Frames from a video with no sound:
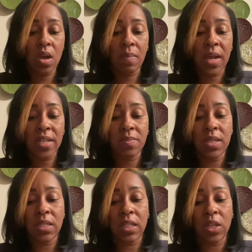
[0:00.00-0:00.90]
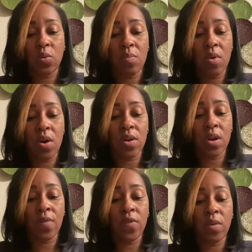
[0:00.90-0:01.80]
Plasma is the liquid part
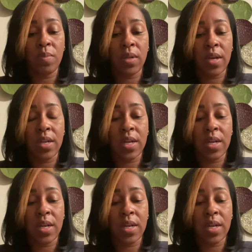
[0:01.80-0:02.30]
of your blood.